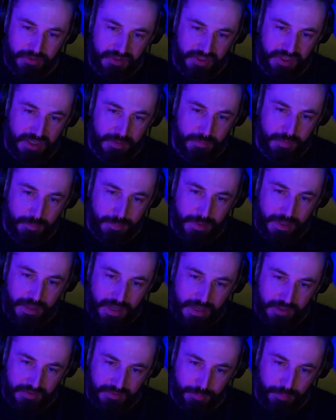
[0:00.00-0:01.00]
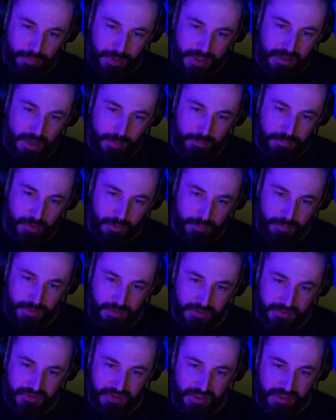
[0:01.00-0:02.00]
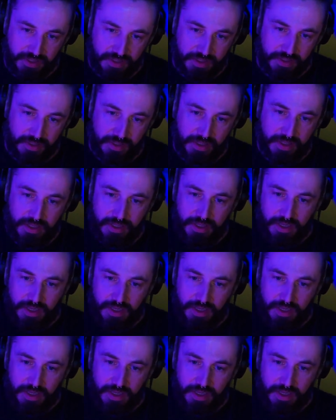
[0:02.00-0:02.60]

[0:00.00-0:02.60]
team about how to break up your music and